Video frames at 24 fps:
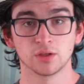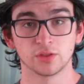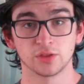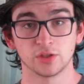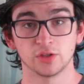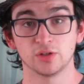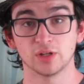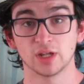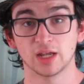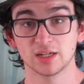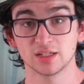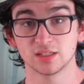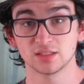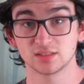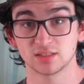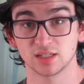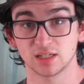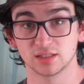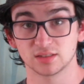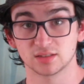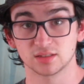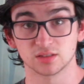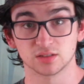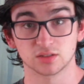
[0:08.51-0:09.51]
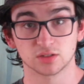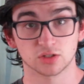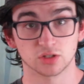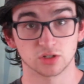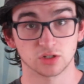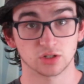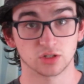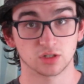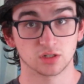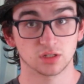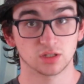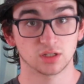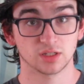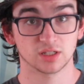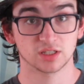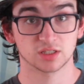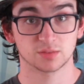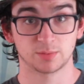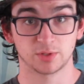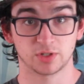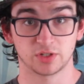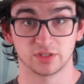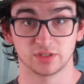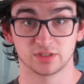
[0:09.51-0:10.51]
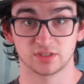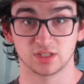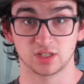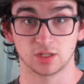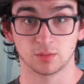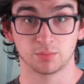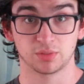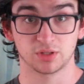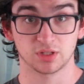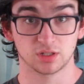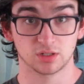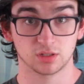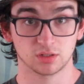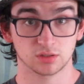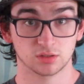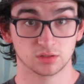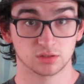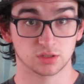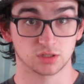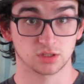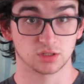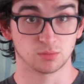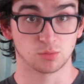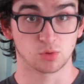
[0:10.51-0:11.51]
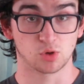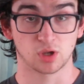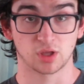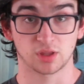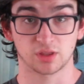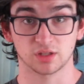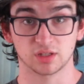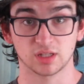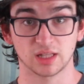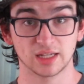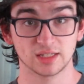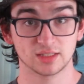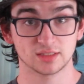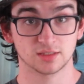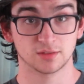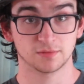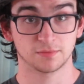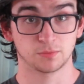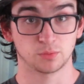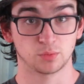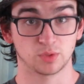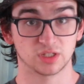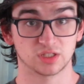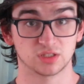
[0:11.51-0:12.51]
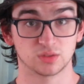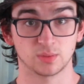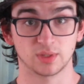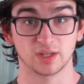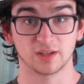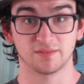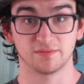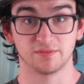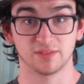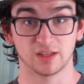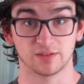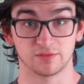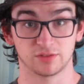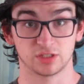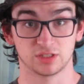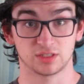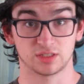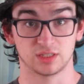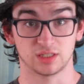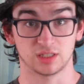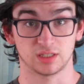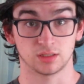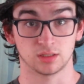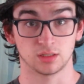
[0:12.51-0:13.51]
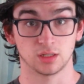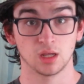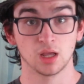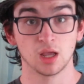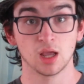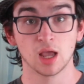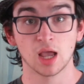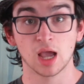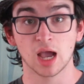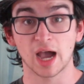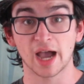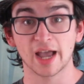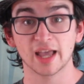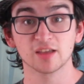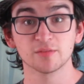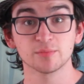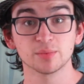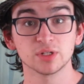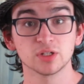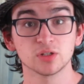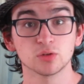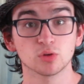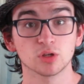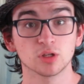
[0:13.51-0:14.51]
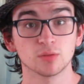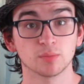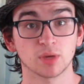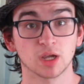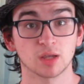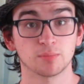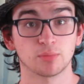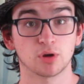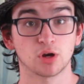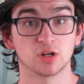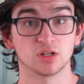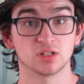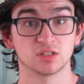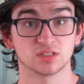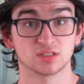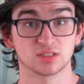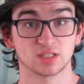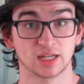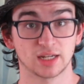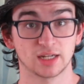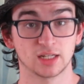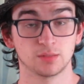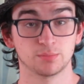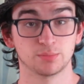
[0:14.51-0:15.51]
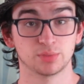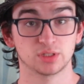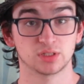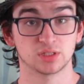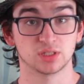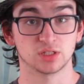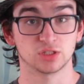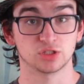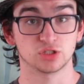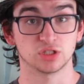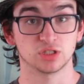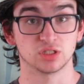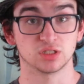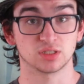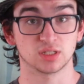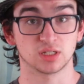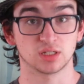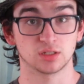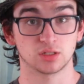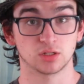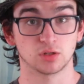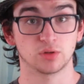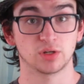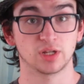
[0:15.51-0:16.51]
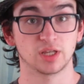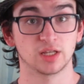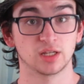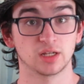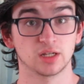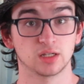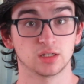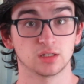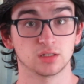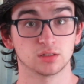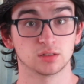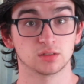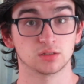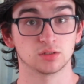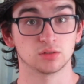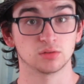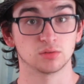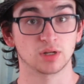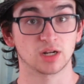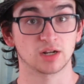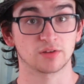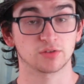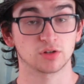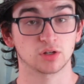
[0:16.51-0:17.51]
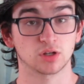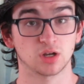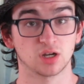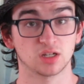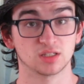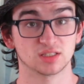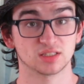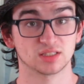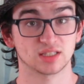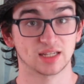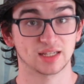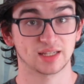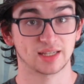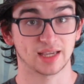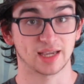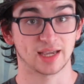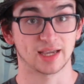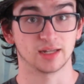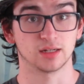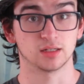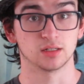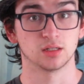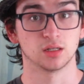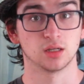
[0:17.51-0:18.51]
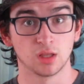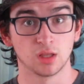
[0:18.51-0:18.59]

The United States is currently experiencing a political turmoil the likes of which we have never seen. I have been doing my part in signing petitions and donating to whatever causes I can.